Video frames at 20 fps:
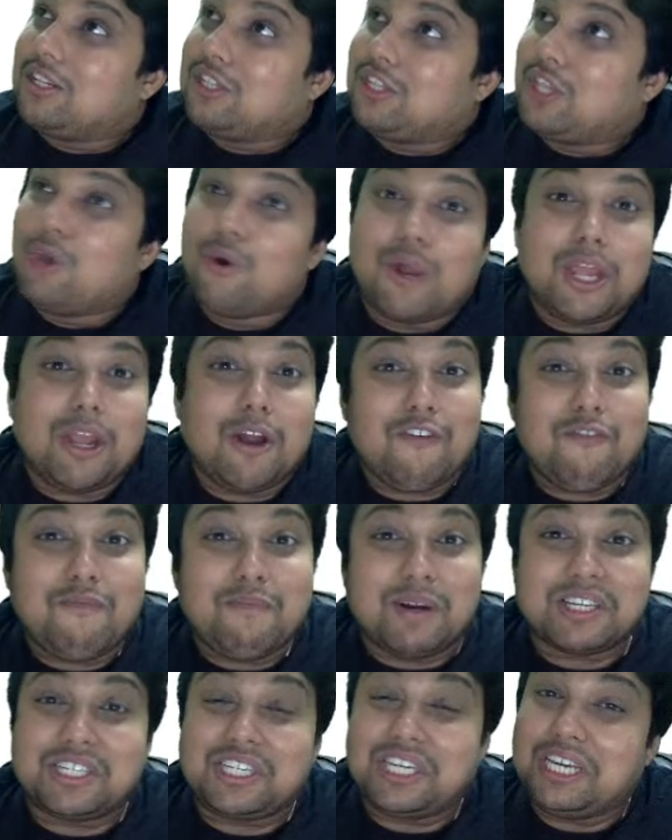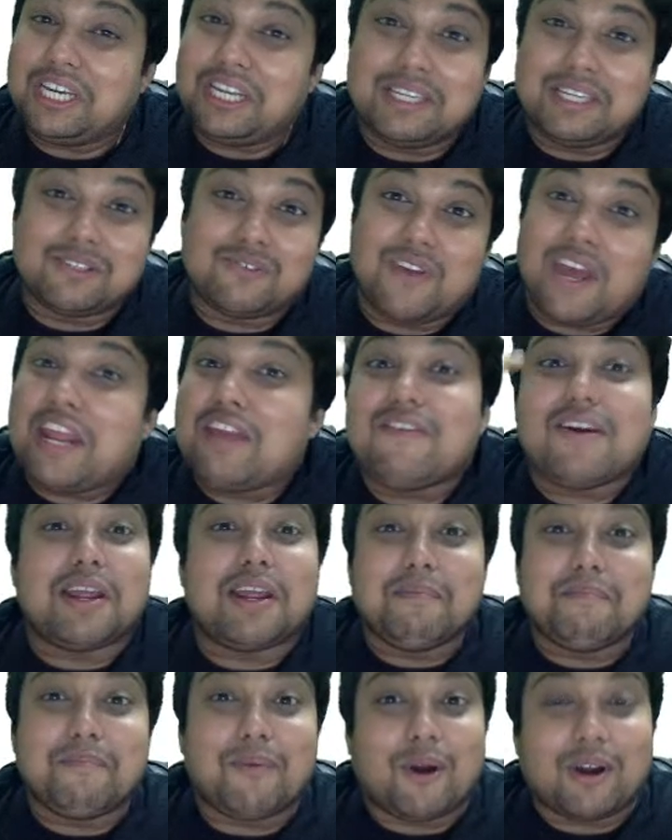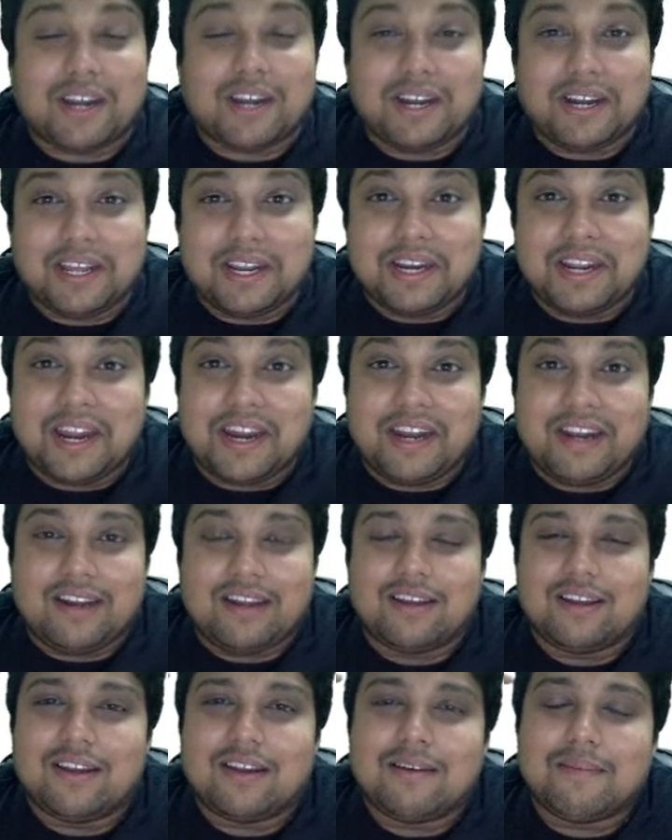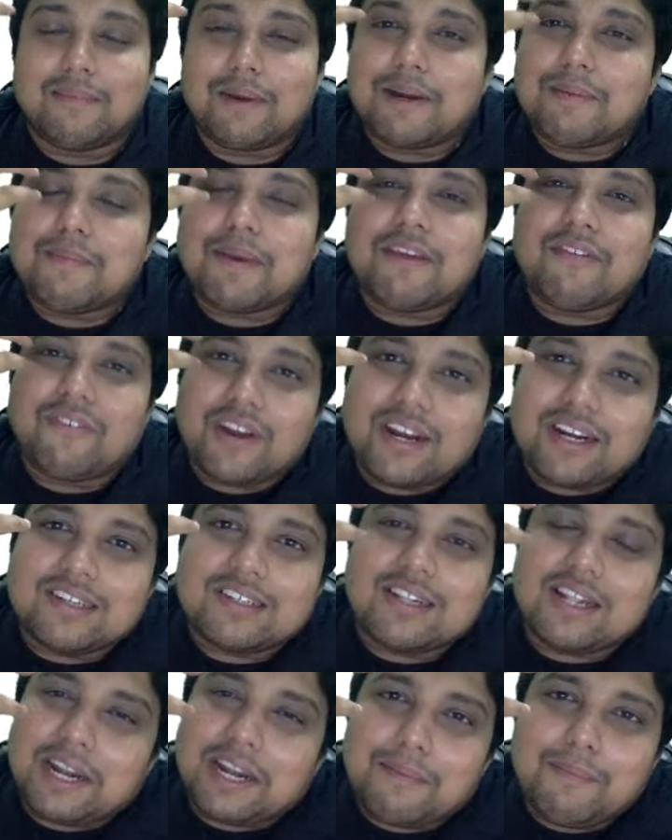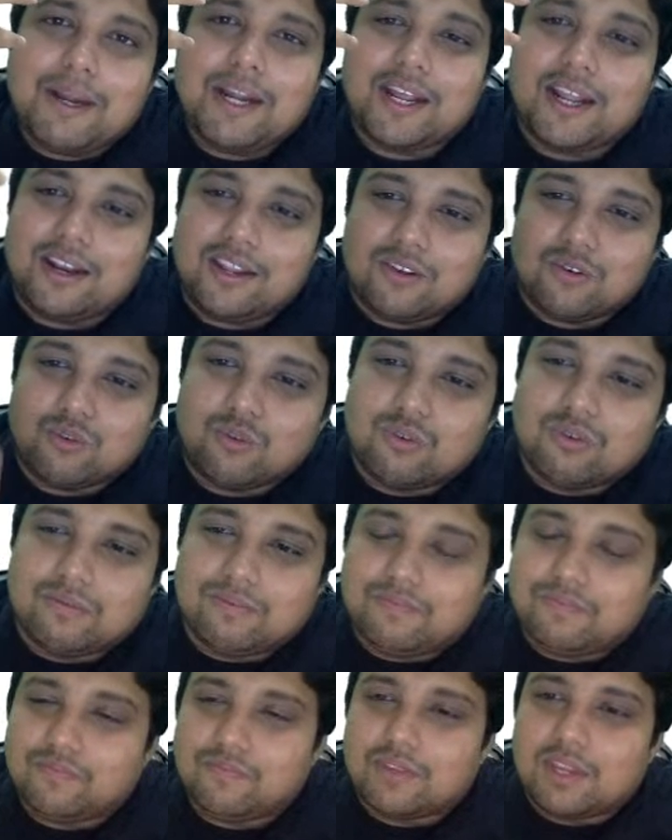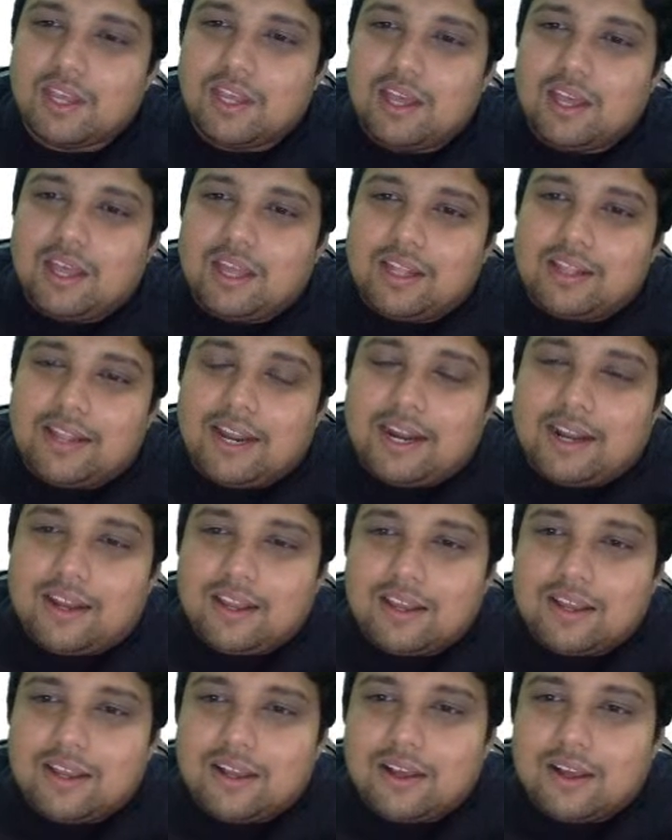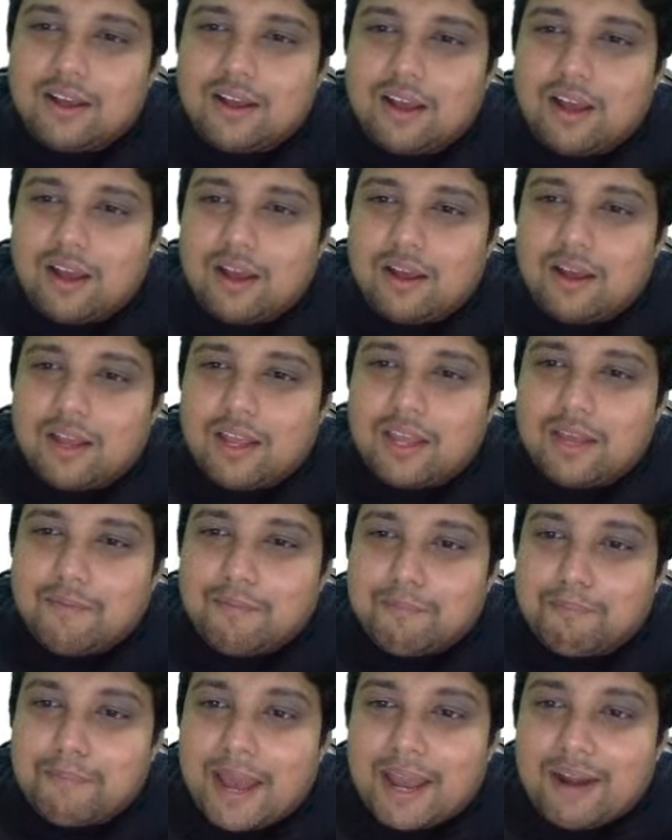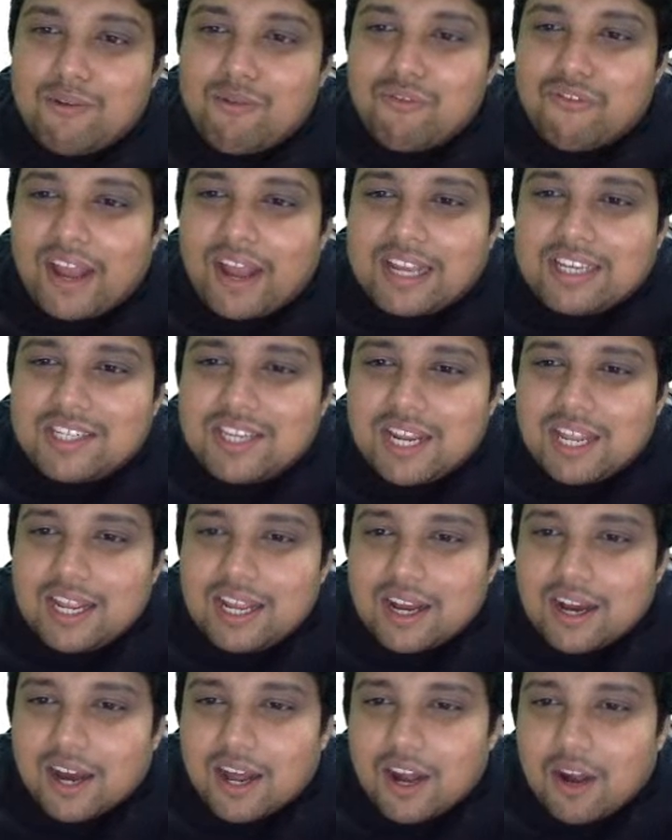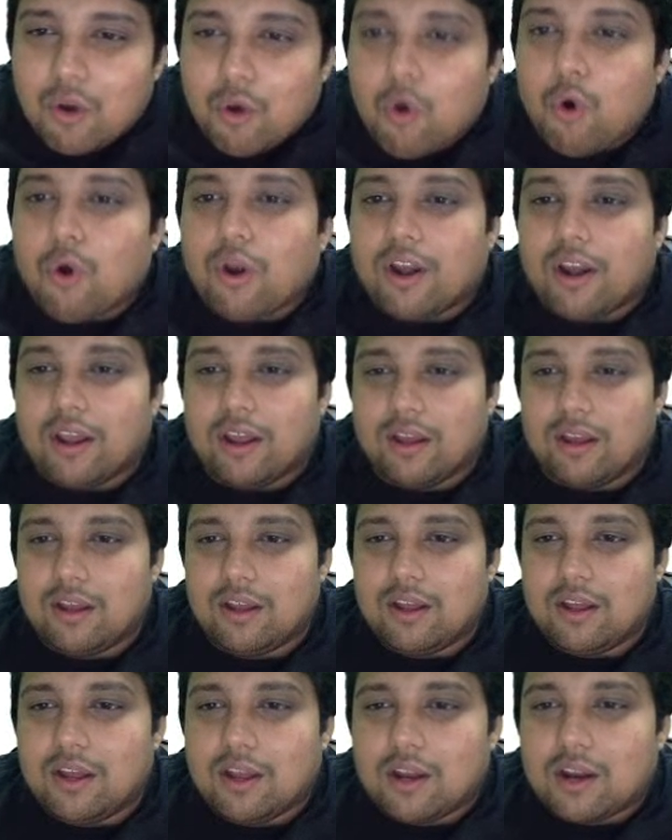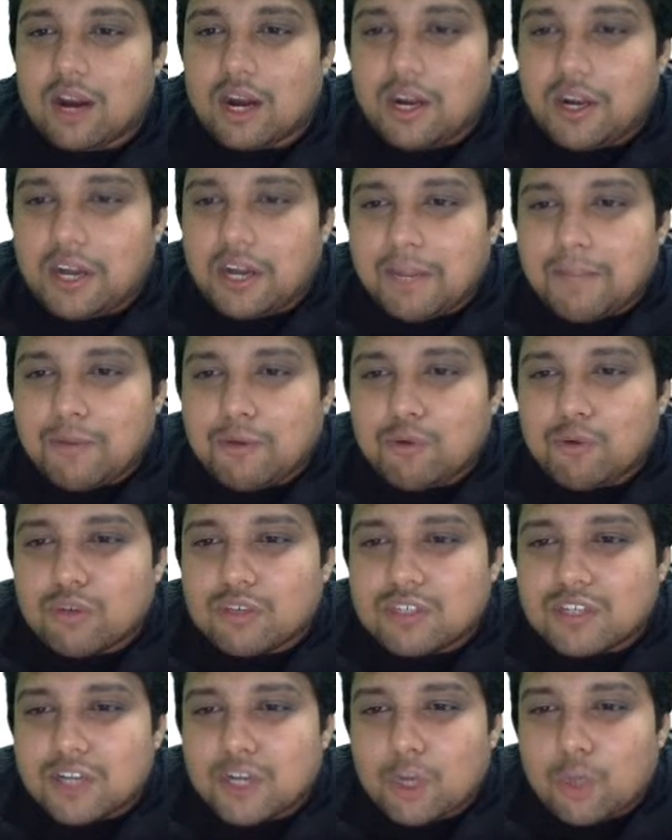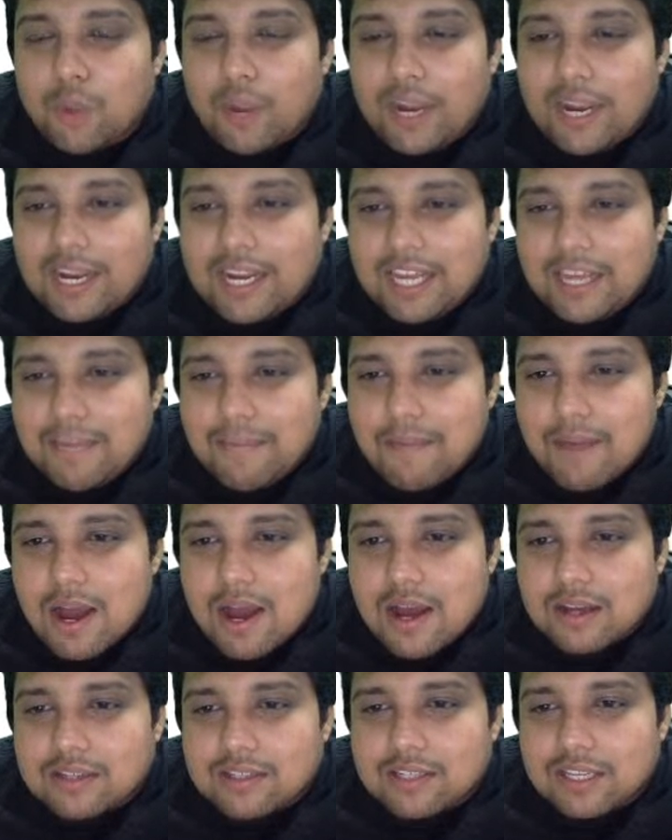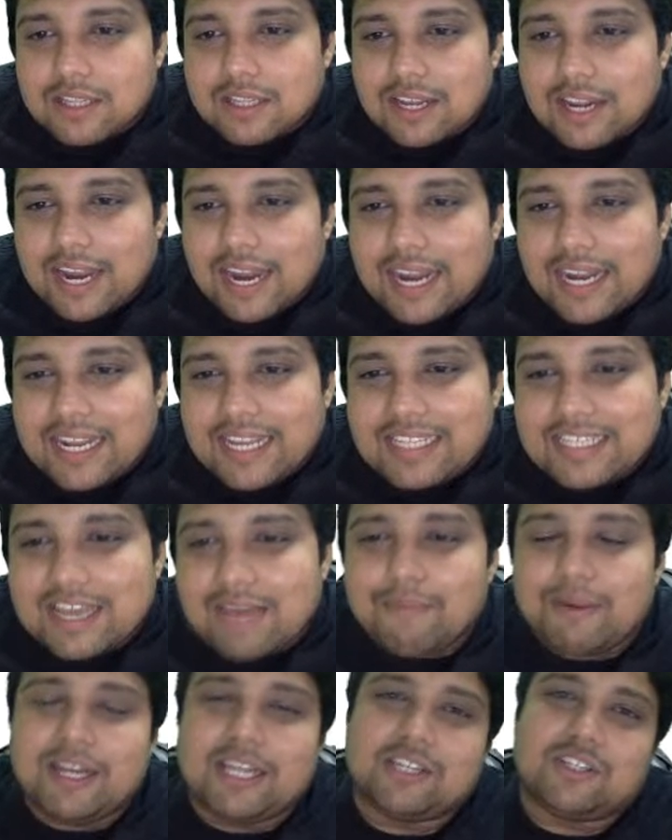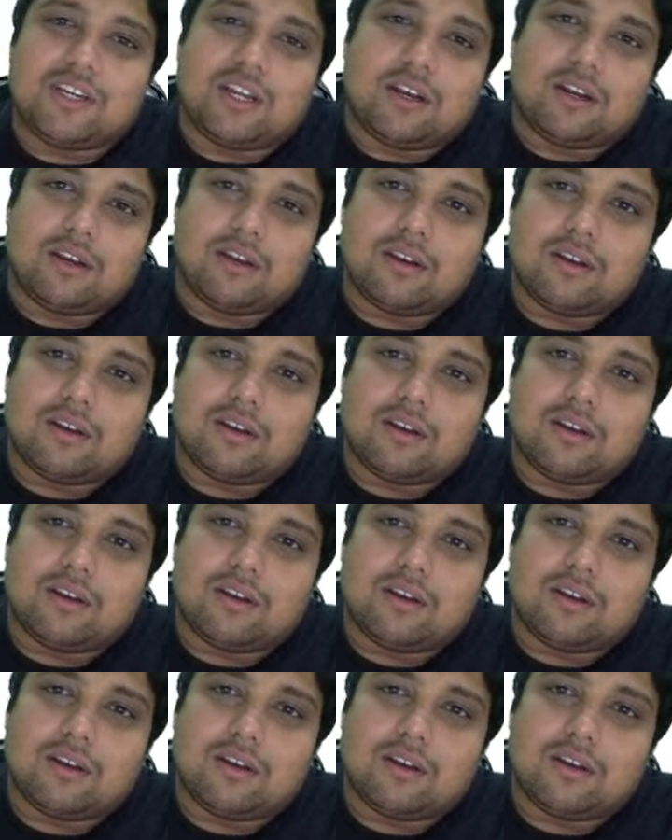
Theory of machine is very, very important in GATE. But my friends, let me tell you that manufacturing alone contributes 20 marks in the GATE examination.